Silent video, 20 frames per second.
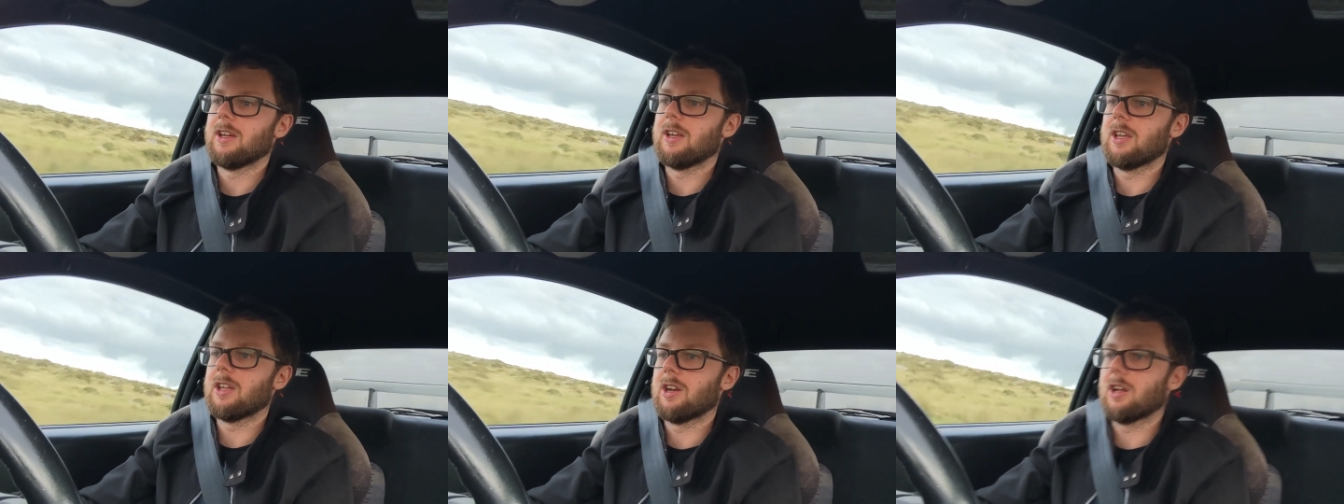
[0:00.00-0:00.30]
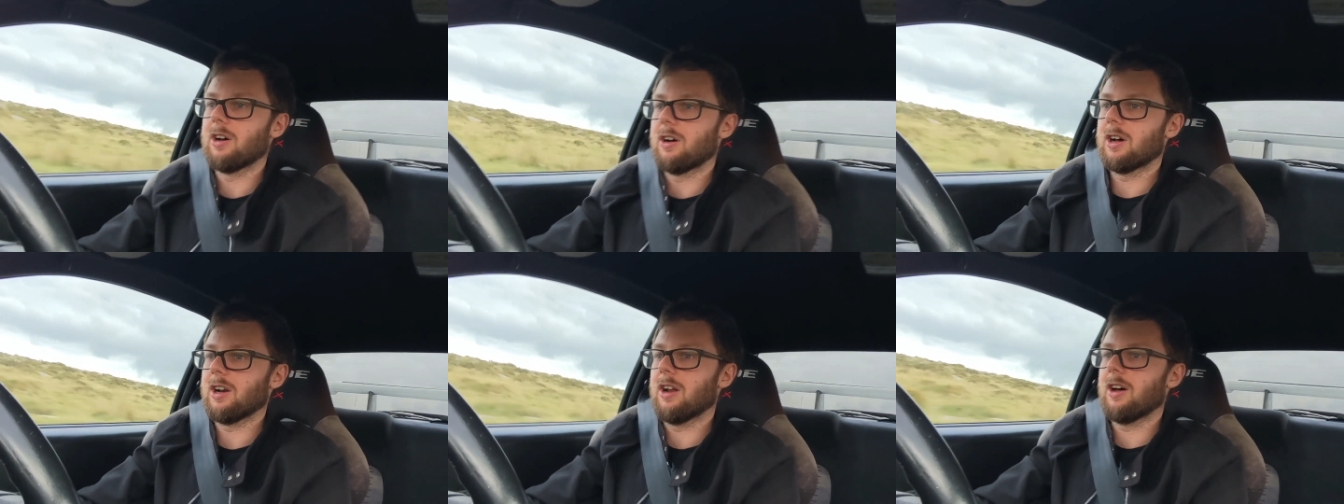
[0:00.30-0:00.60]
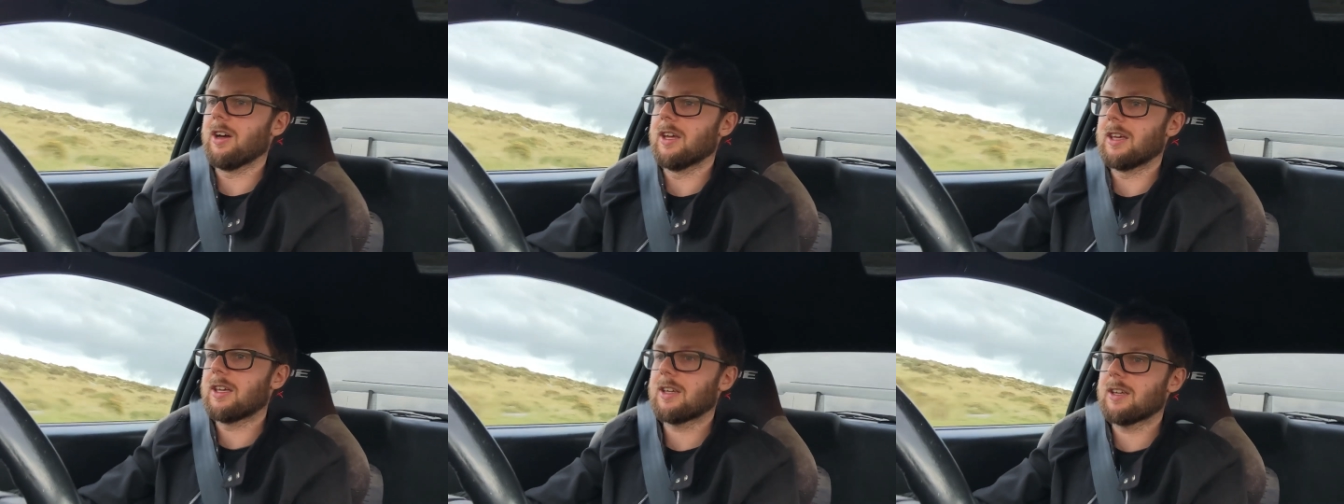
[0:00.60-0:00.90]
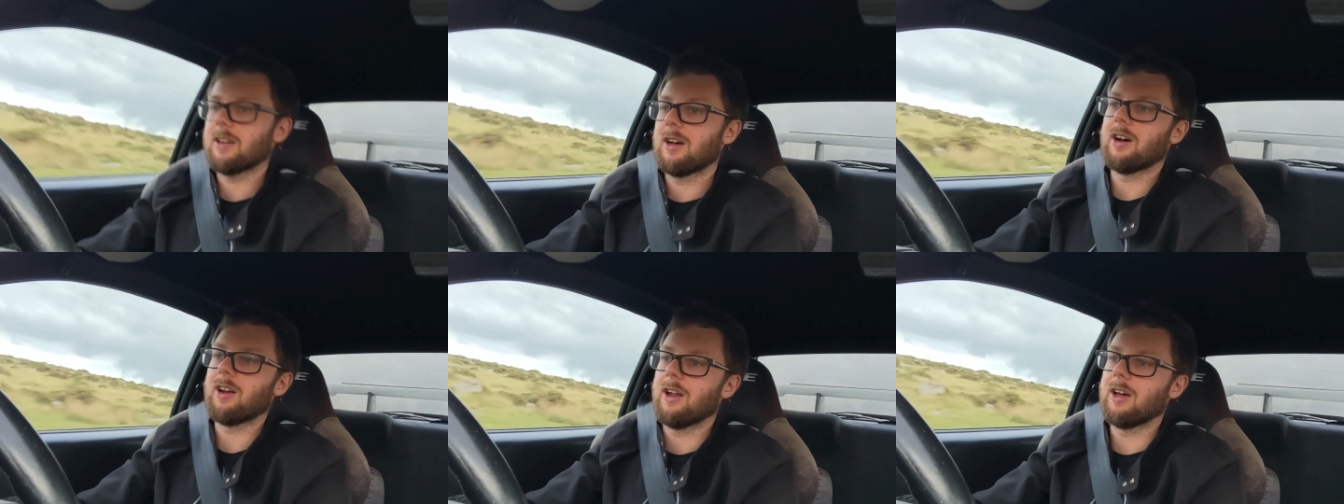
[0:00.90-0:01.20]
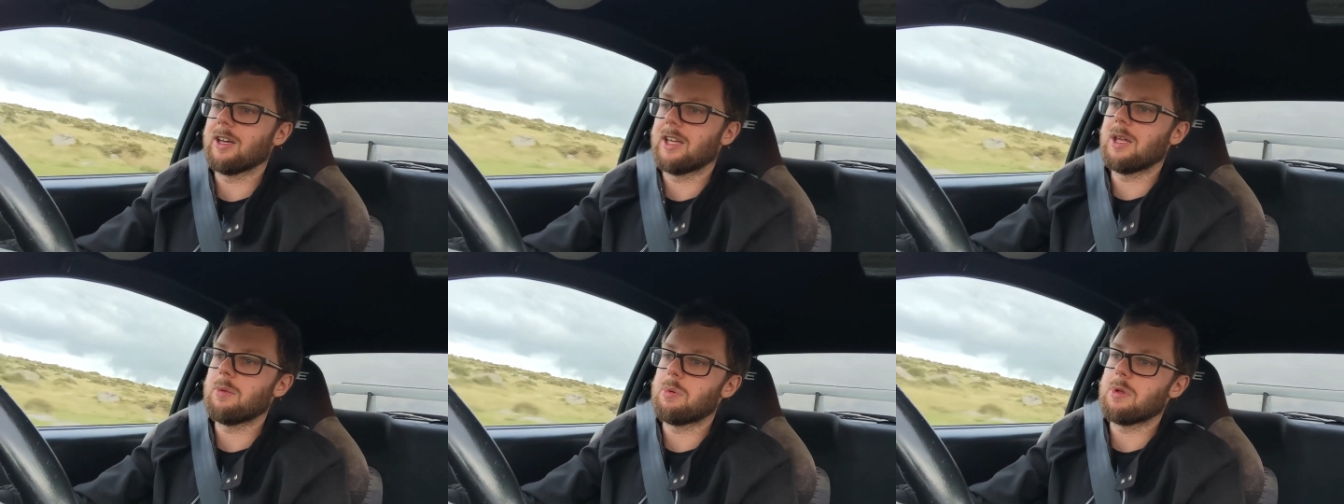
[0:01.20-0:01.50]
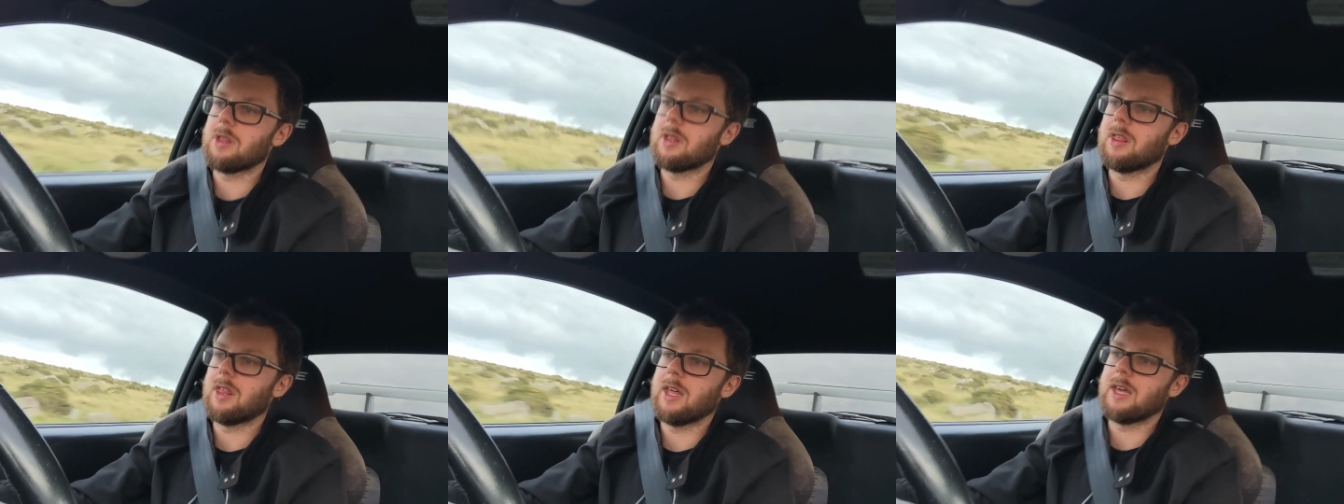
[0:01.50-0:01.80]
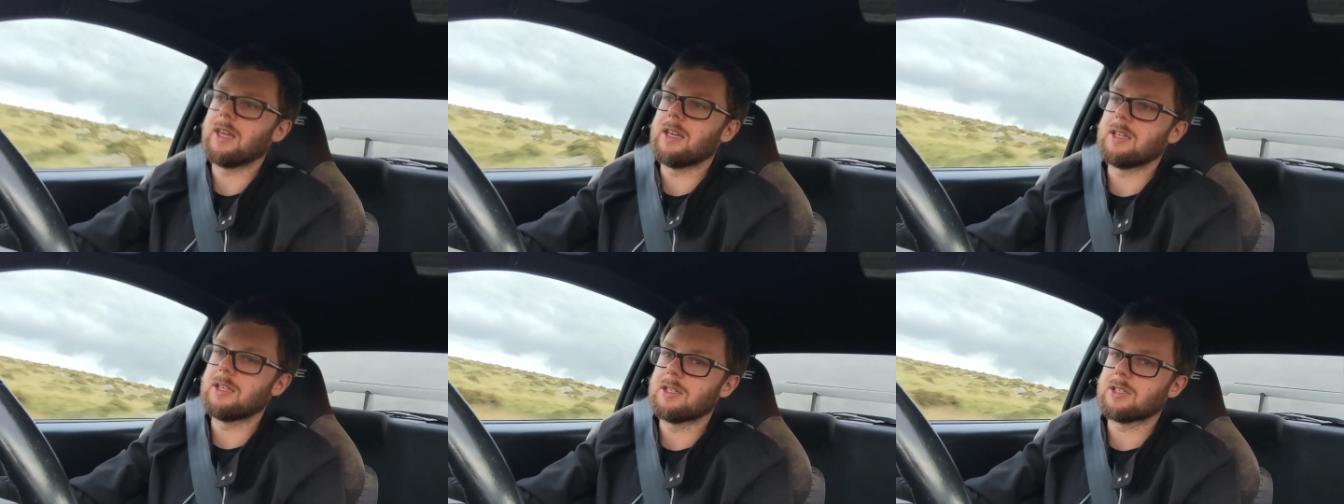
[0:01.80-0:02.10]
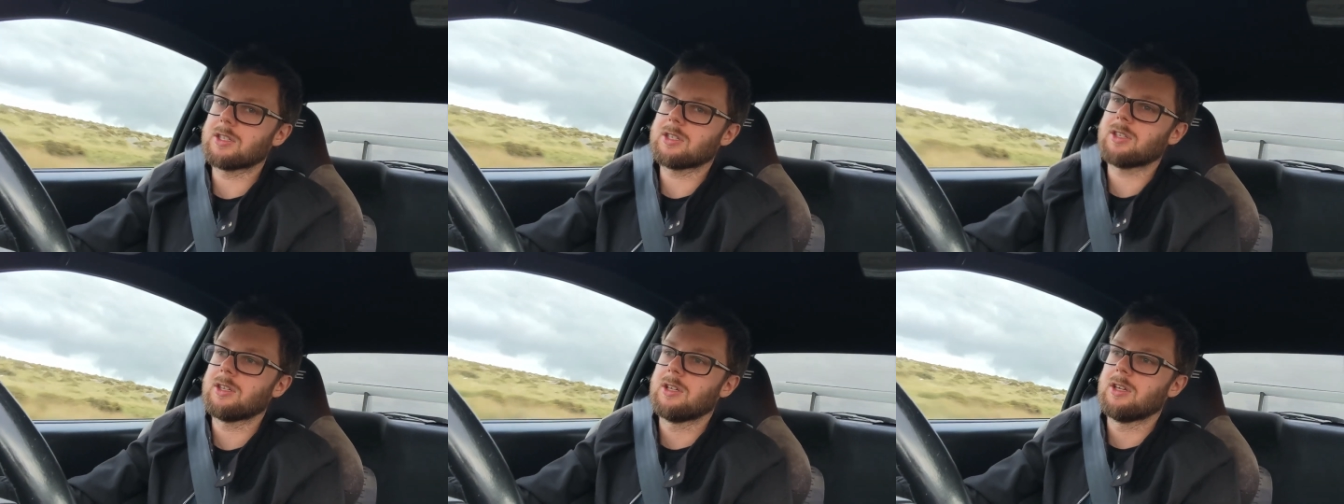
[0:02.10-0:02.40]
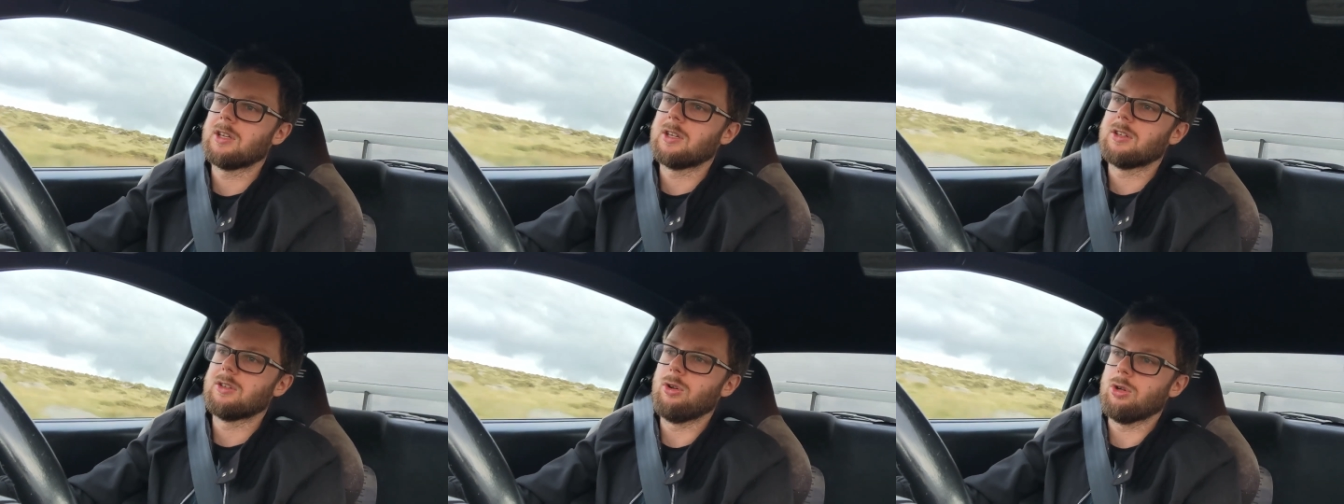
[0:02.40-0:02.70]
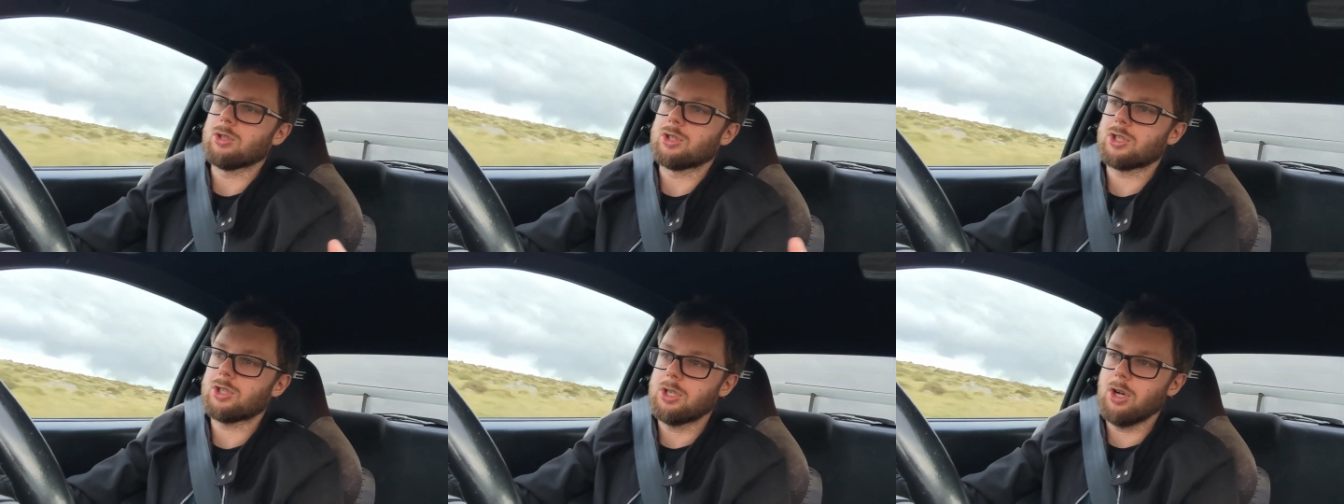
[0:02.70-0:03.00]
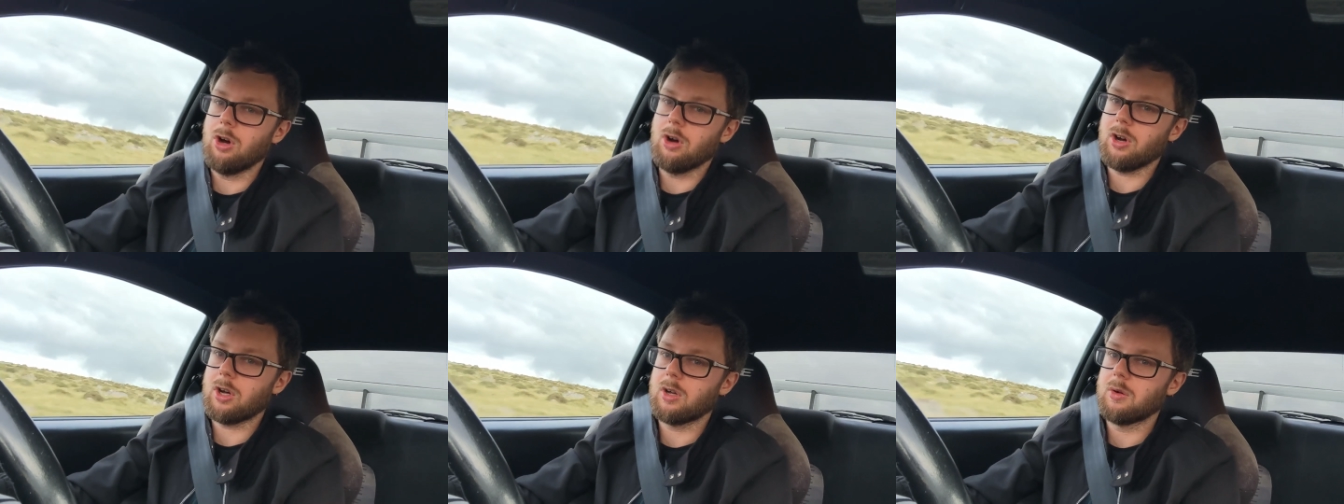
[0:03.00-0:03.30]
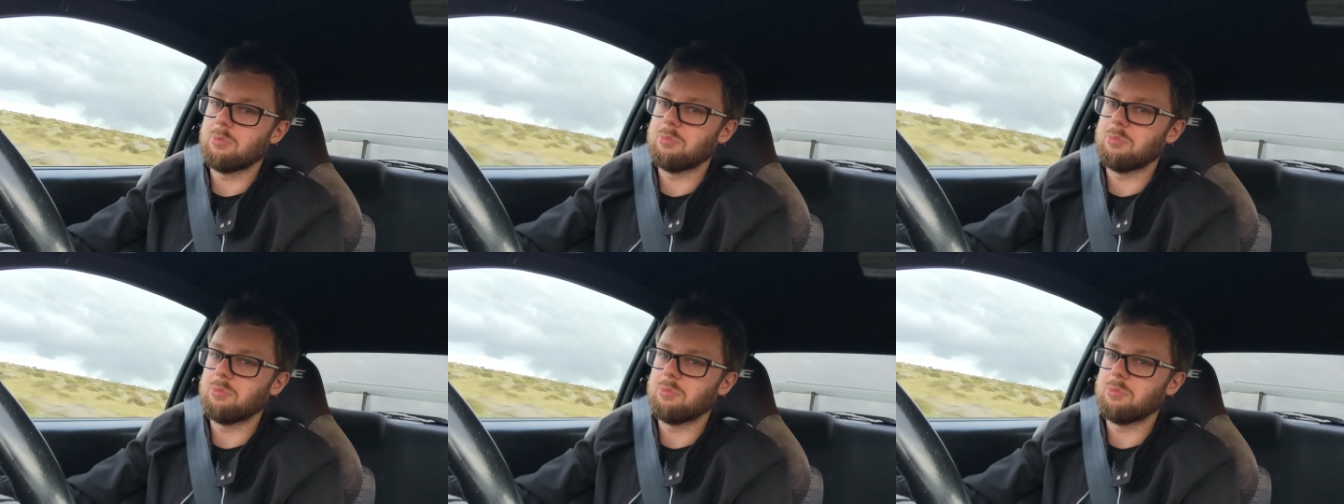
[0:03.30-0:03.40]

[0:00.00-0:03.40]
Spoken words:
You know, I like keeping things not stock,